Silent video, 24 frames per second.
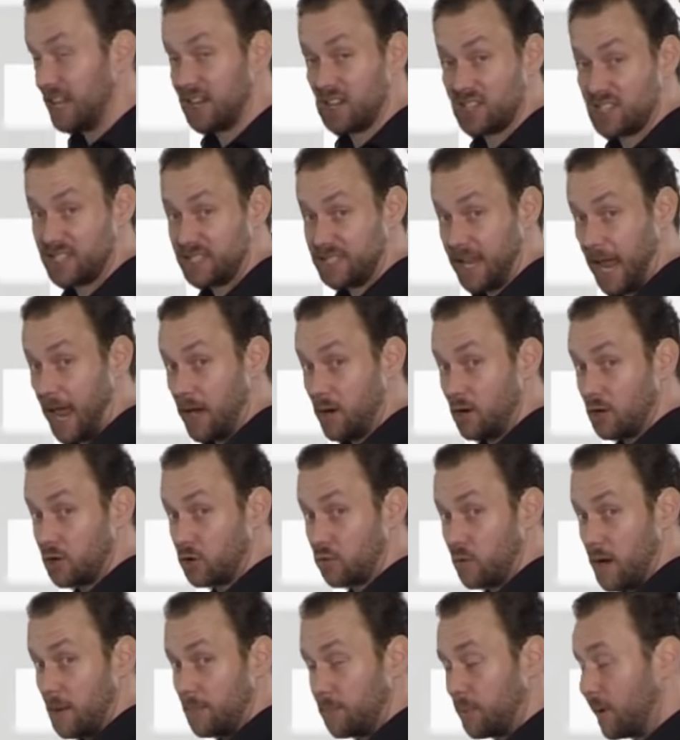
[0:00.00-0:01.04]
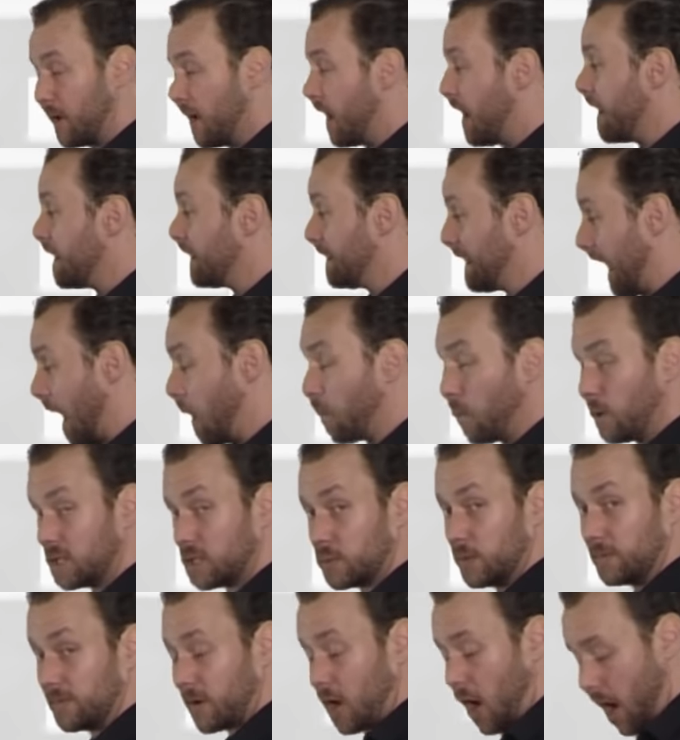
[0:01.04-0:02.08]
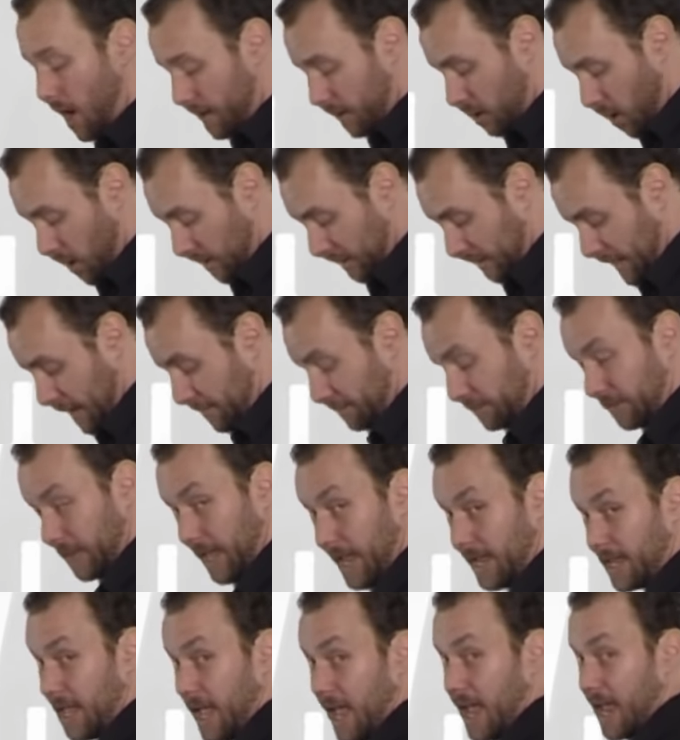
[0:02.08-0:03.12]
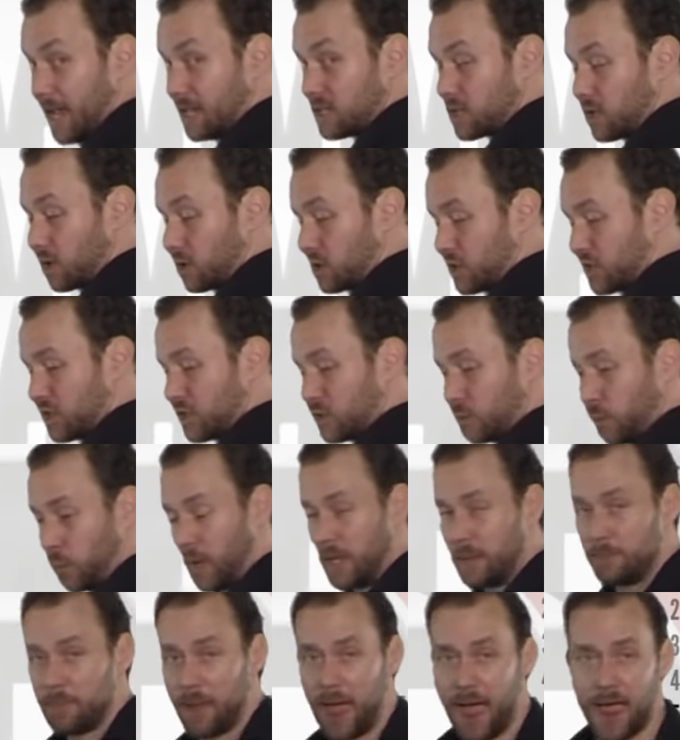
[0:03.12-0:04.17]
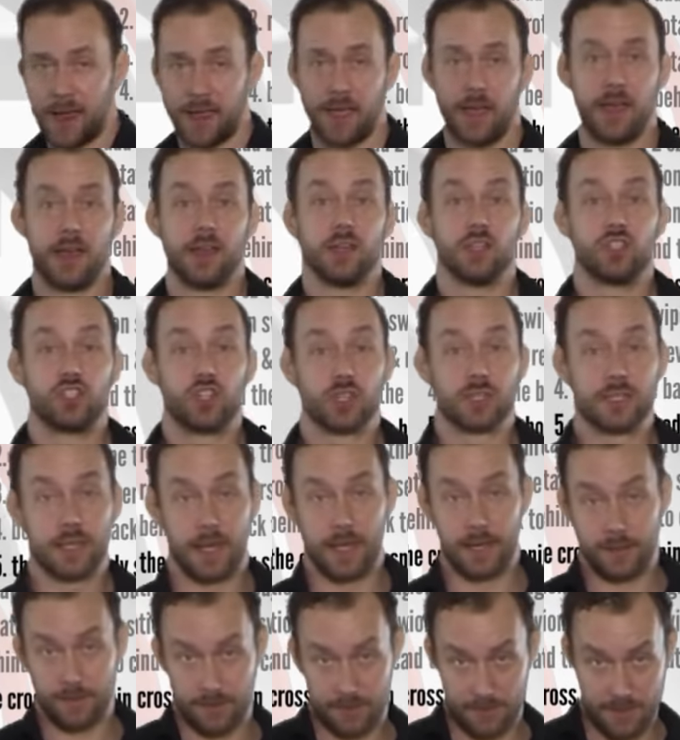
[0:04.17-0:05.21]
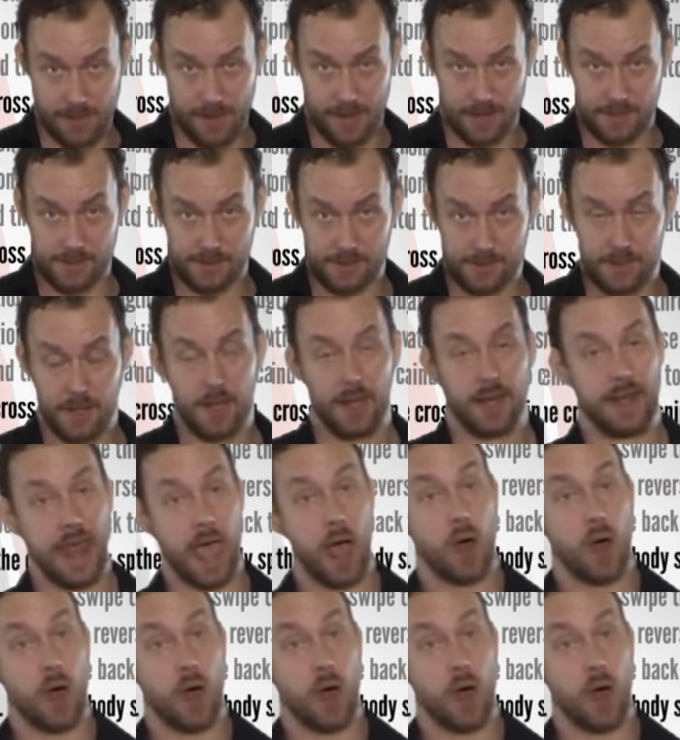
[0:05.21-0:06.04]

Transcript: a standard grip. Now once we've caught it, our left leg is going to swing back just like this. Now